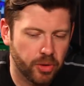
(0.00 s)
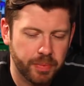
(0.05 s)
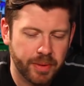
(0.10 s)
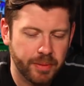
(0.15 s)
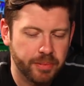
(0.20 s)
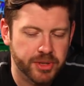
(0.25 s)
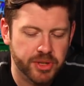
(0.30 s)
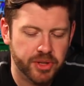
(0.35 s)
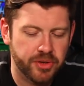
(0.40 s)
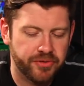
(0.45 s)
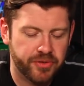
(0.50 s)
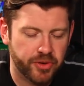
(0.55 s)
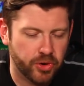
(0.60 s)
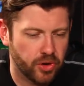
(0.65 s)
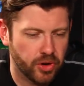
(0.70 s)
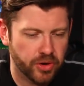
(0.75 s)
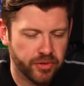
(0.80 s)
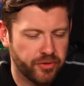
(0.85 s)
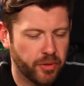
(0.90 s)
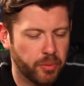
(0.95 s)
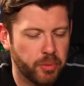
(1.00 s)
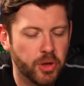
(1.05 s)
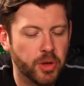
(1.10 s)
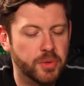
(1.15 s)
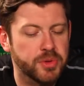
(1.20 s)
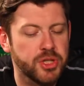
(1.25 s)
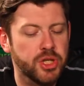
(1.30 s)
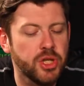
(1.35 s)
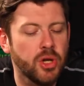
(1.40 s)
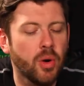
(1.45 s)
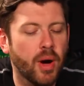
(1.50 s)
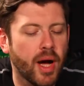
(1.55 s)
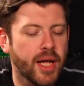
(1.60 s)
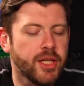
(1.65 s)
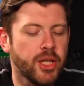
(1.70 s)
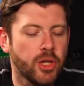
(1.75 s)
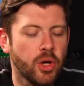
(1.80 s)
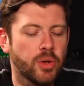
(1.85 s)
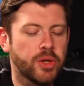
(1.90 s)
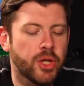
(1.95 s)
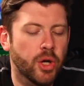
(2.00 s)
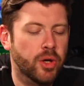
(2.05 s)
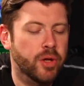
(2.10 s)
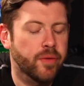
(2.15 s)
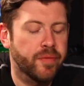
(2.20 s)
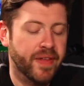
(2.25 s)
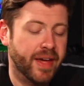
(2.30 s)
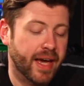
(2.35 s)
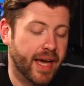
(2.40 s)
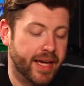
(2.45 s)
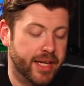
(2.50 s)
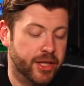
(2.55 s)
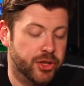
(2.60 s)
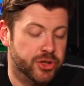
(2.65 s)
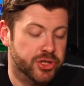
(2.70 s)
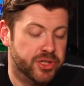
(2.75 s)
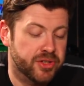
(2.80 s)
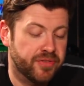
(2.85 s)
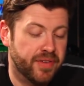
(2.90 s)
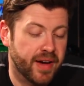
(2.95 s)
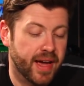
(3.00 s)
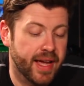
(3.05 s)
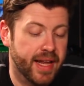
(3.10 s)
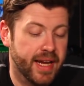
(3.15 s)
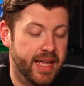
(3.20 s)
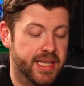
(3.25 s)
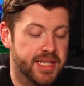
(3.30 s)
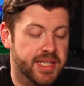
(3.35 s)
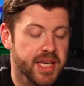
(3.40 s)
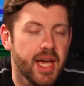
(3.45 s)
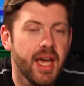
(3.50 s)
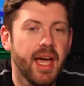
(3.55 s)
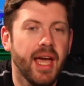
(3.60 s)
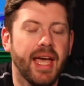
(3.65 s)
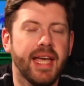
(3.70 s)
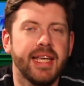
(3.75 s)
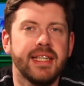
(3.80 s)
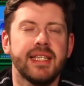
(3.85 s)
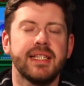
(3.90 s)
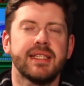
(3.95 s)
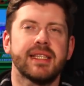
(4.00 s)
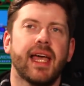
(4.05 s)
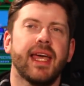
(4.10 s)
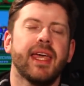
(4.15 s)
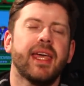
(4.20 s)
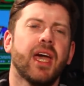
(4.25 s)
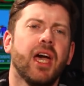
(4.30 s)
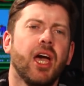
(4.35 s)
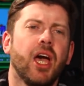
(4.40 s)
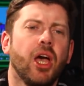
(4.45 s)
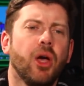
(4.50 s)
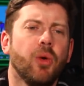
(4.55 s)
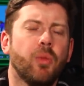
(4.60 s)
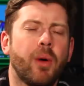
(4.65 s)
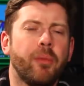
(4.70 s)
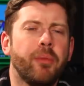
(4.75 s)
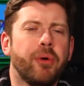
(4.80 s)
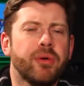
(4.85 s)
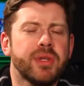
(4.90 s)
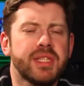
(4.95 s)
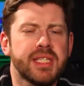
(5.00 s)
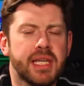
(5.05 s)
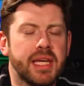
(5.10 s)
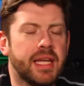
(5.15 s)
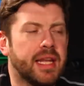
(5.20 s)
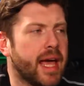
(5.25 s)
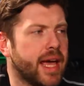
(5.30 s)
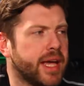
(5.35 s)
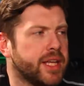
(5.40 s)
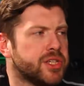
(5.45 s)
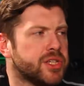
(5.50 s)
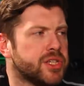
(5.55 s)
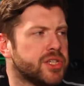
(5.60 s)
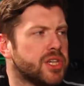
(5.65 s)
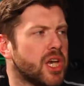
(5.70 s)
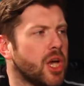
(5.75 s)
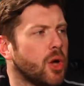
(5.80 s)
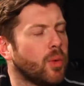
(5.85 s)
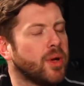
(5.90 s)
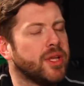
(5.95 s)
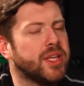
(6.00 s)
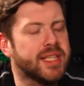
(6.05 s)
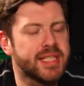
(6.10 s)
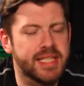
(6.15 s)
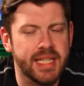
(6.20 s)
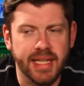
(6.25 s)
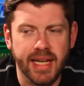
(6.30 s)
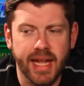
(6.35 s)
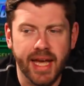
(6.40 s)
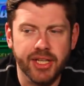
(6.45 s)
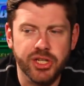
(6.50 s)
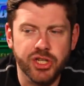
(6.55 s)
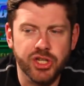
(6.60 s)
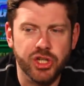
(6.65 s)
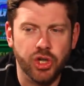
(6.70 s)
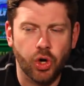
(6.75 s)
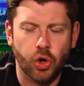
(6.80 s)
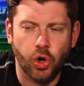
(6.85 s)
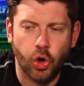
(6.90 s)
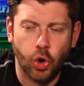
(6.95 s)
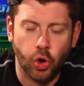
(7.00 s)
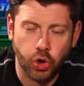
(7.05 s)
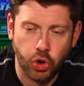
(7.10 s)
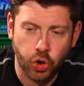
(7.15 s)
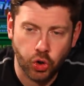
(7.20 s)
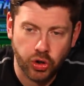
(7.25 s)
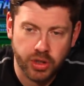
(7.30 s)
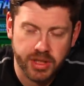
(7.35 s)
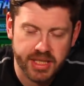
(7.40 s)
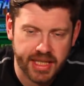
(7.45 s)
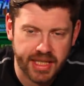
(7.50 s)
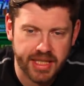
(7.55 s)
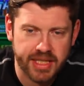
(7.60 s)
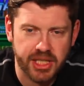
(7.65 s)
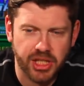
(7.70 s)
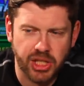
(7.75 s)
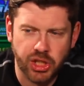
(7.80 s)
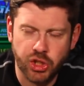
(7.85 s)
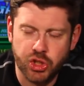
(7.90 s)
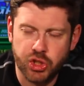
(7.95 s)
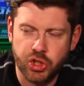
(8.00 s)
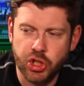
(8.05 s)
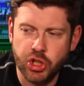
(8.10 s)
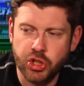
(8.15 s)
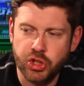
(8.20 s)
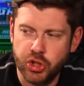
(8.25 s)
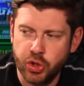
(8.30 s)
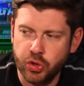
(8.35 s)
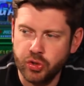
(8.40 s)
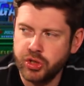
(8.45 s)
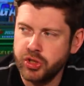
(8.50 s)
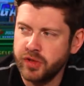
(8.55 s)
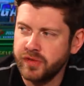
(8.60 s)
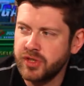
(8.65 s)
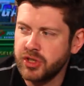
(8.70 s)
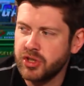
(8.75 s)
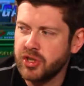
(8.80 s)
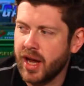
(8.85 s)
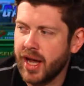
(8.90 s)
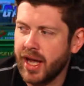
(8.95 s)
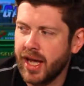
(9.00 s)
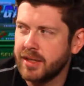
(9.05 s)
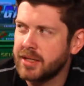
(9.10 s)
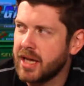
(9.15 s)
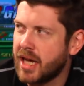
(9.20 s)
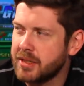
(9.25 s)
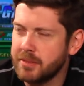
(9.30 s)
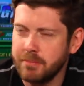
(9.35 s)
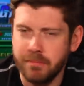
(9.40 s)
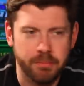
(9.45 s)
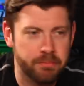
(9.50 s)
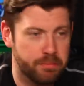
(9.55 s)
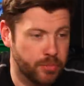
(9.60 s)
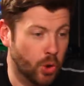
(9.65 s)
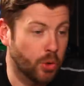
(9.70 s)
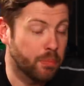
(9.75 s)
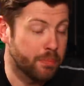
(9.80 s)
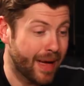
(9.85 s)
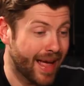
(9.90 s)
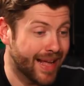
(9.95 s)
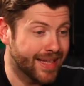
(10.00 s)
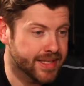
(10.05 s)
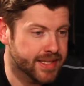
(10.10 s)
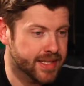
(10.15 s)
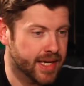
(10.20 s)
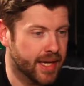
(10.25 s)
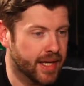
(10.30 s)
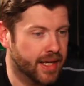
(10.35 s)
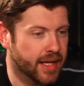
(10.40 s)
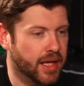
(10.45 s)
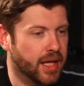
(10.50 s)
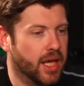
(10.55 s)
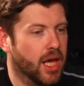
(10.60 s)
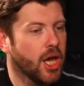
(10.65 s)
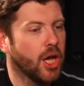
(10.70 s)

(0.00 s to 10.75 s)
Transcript: People do it for all the football clubs, and you know, and you know, the only thing I can justify it is, is it's like when we were teenagers, when you're teenagers or, or young teens, you, you do stuff to try, as, as young men certainly,